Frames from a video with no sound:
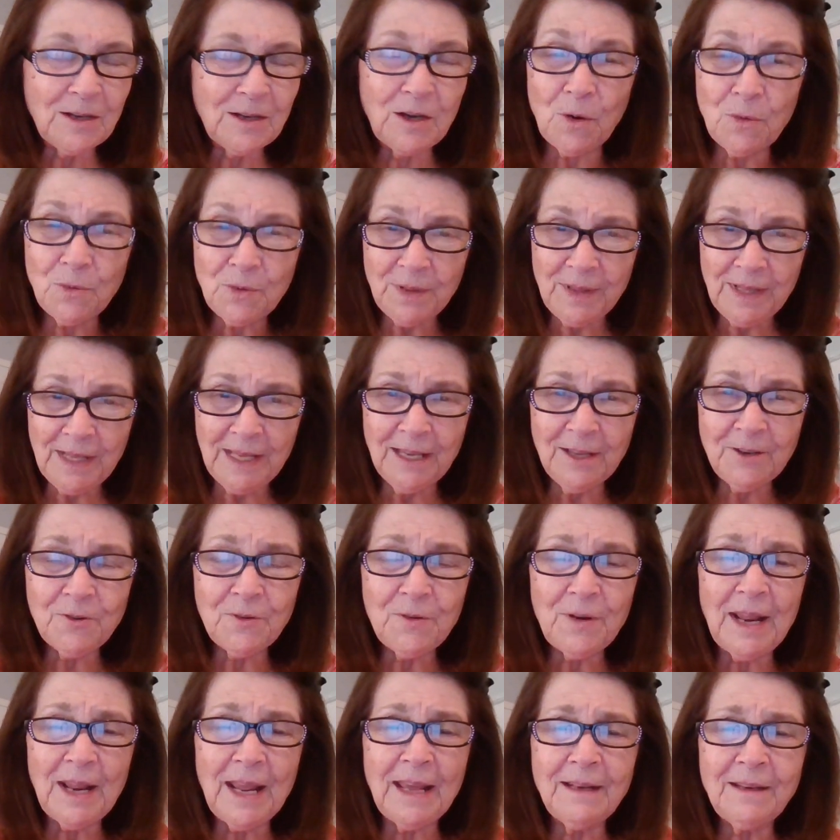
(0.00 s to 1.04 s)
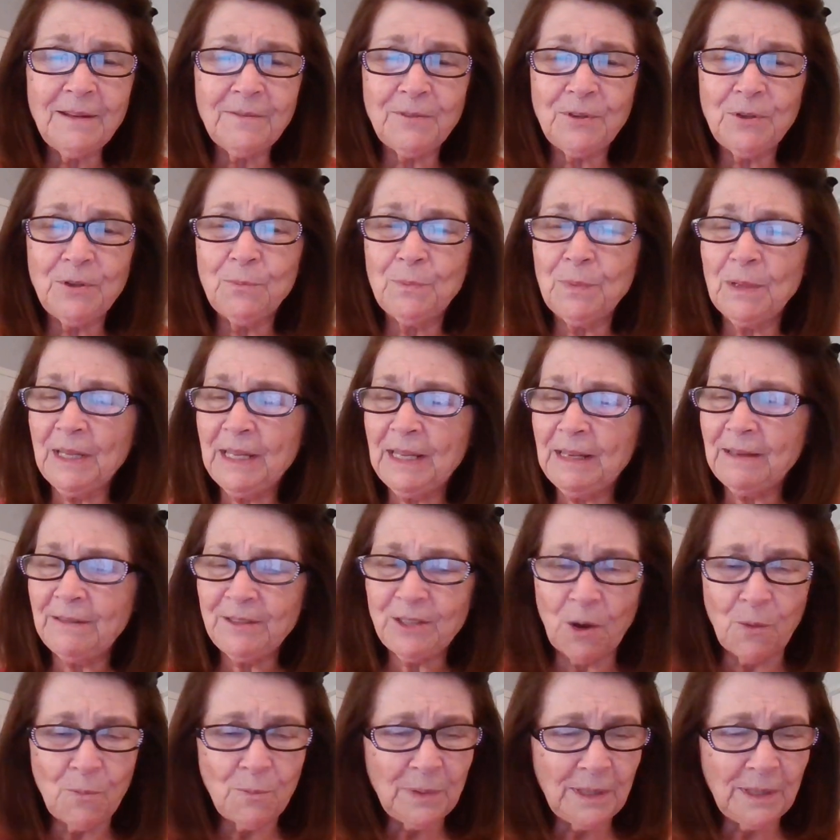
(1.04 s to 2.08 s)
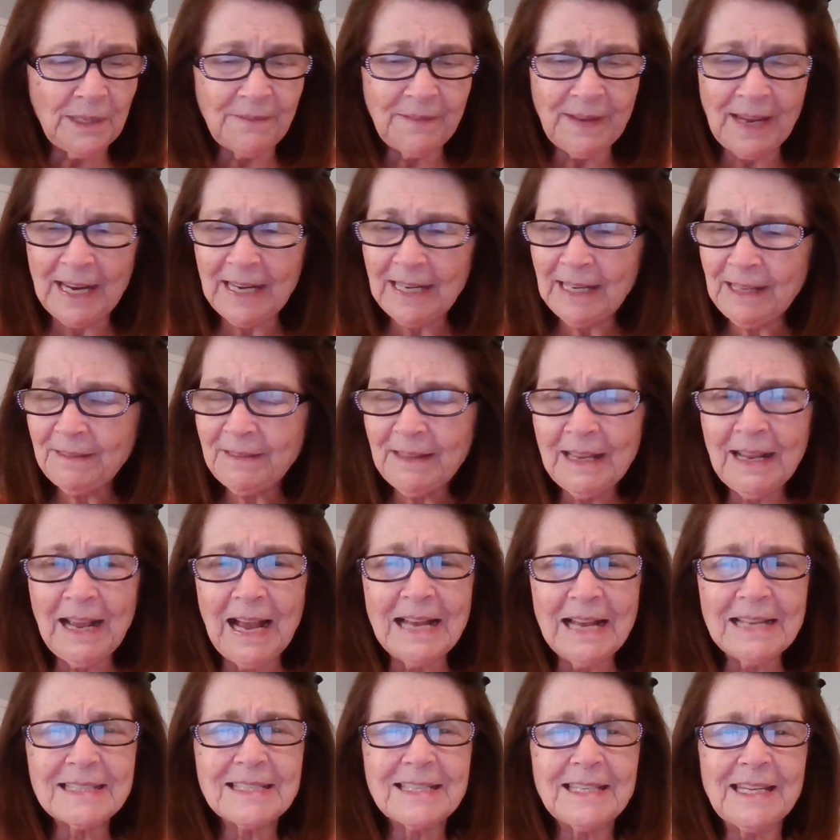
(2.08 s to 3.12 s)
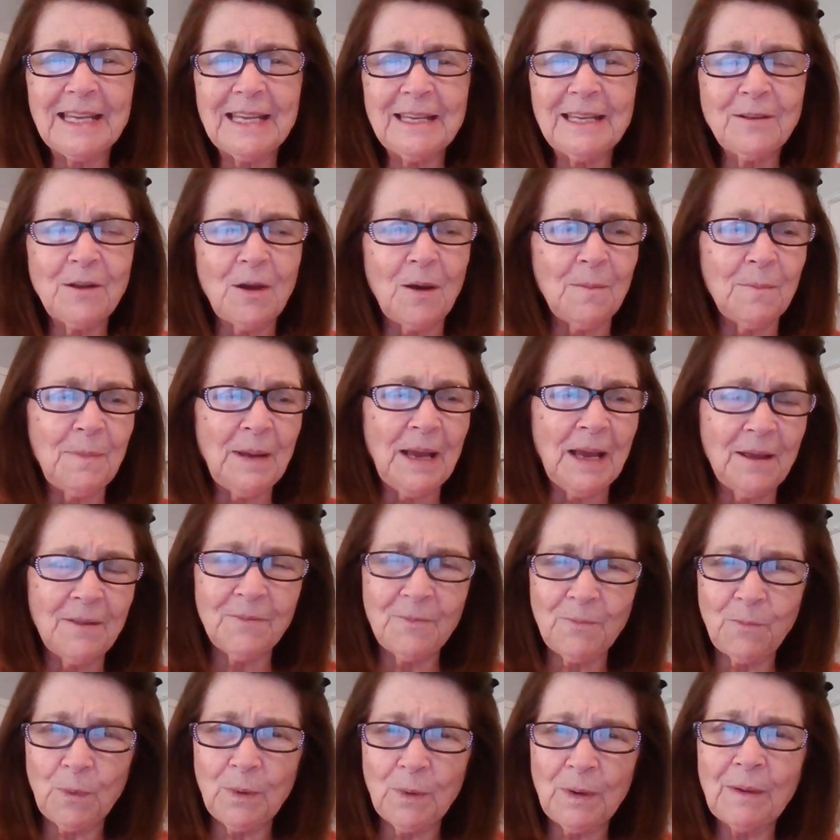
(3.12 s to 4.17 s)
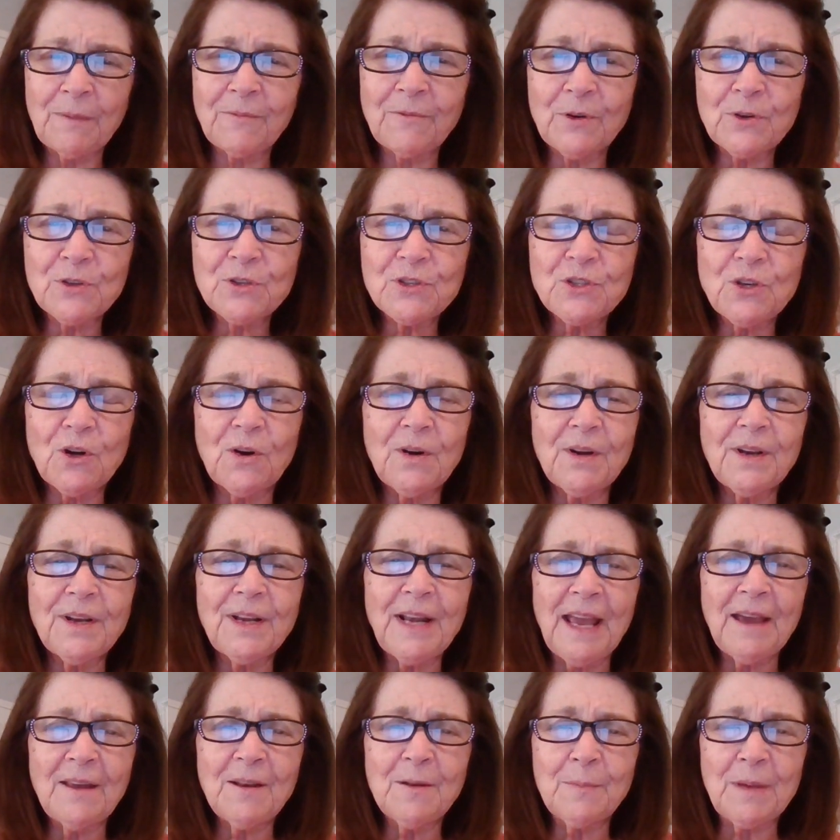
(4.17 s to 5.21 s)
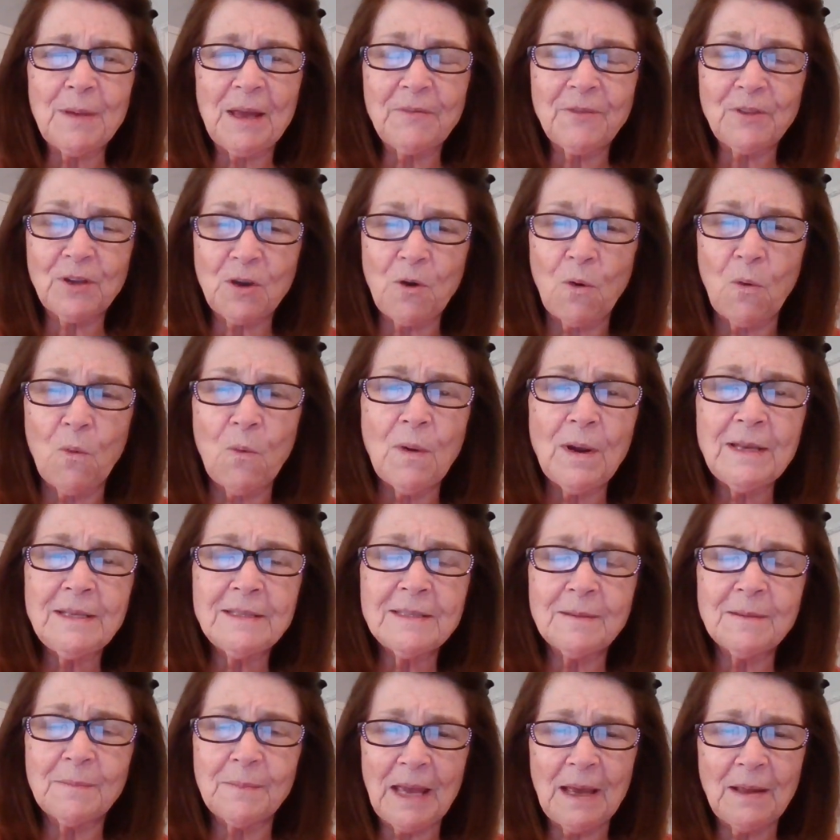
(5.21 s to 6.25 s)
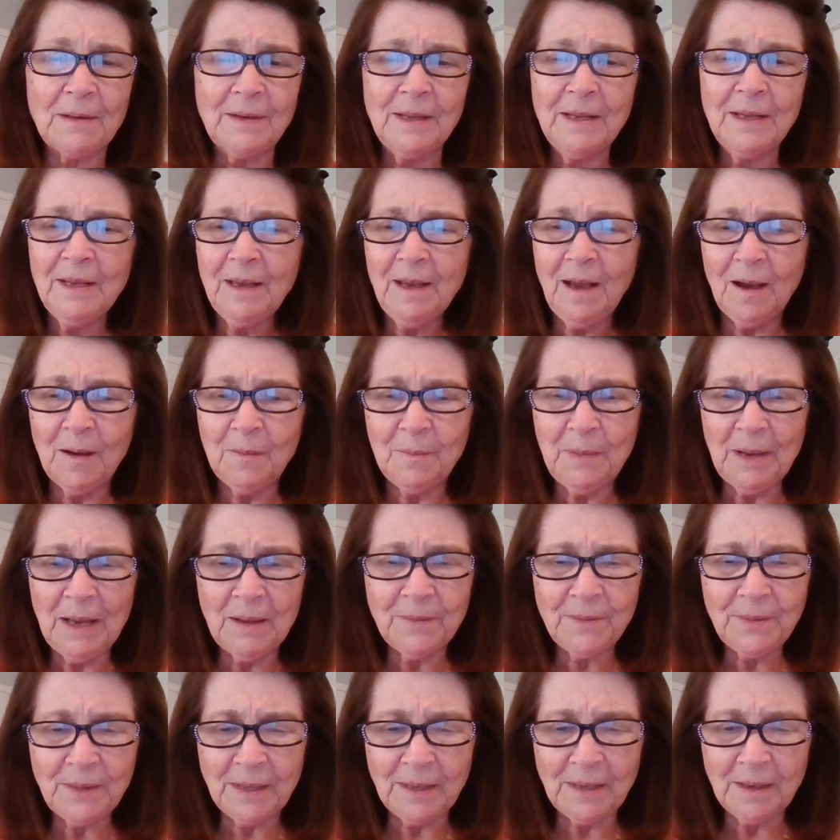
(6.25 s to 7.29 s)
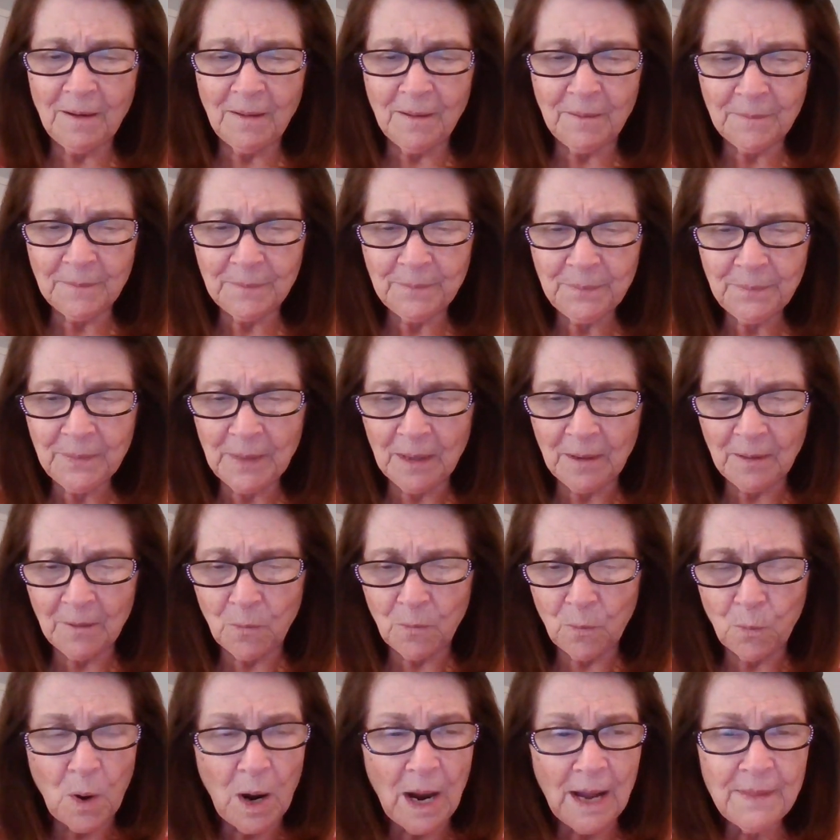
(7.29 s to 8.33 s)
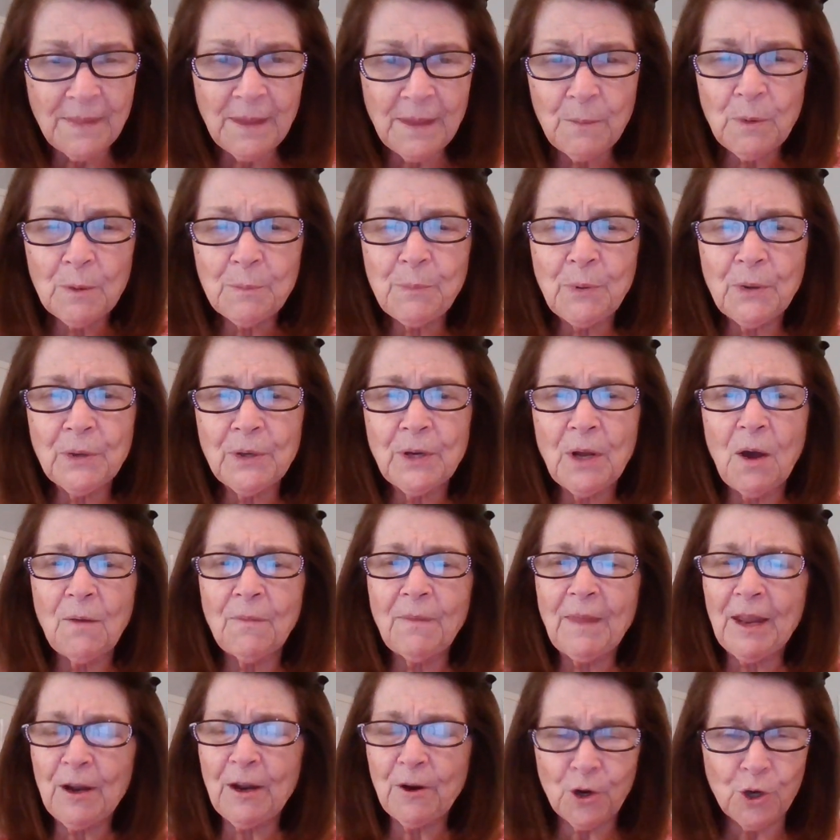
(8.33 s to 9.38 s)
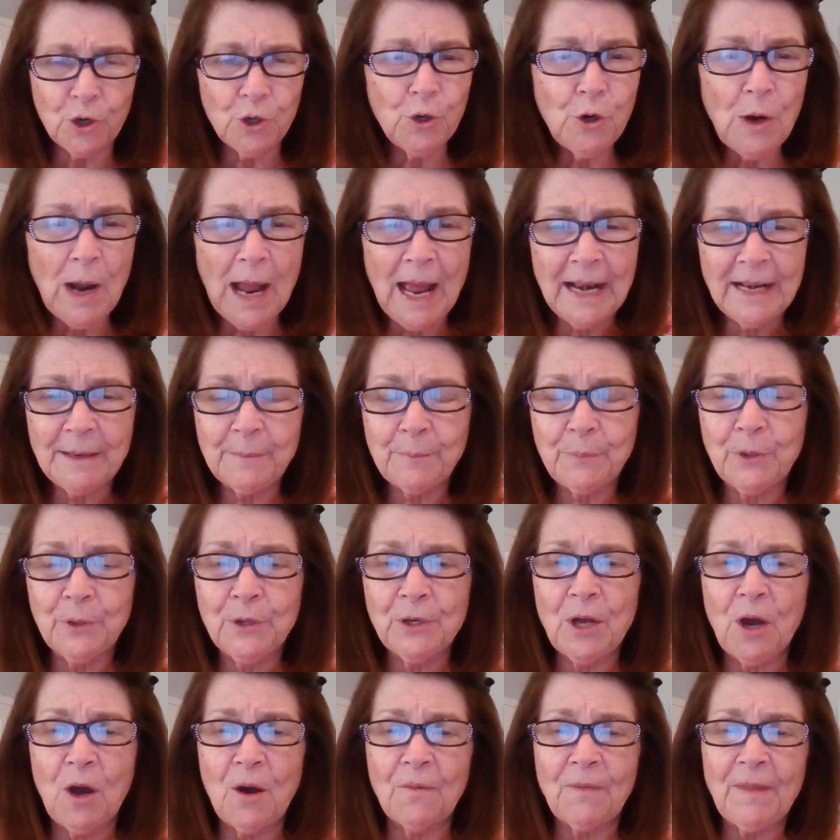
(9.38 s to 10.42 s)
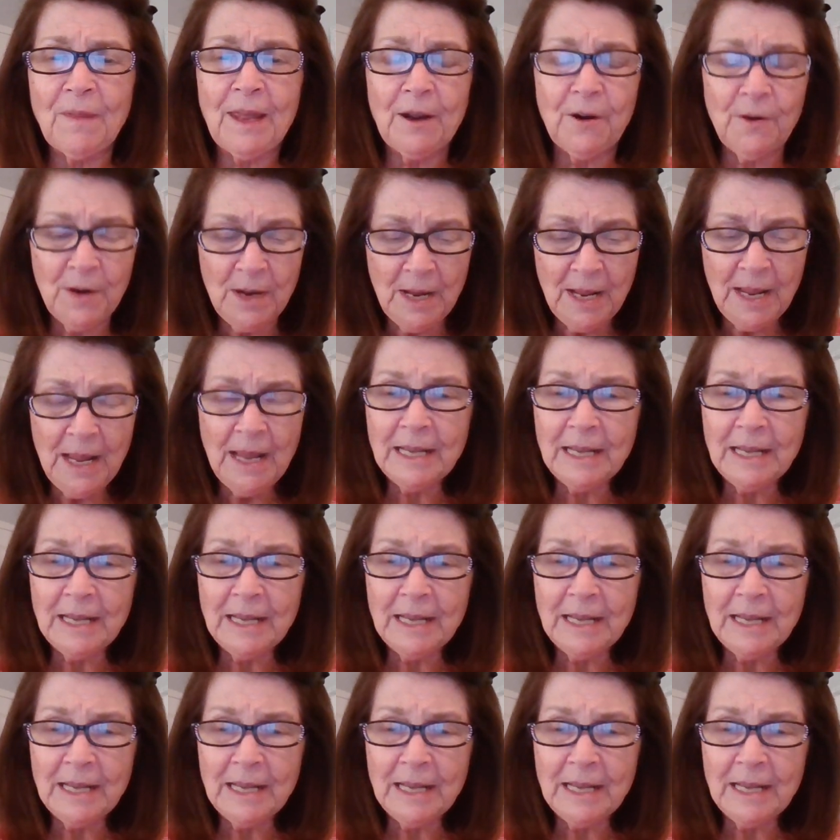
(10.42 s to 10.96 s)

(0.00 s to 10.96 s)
go to the internet if you believe don't believe anything I said about when I first started out about the coins about about the um, uh, why they were put on there, who had it put on there.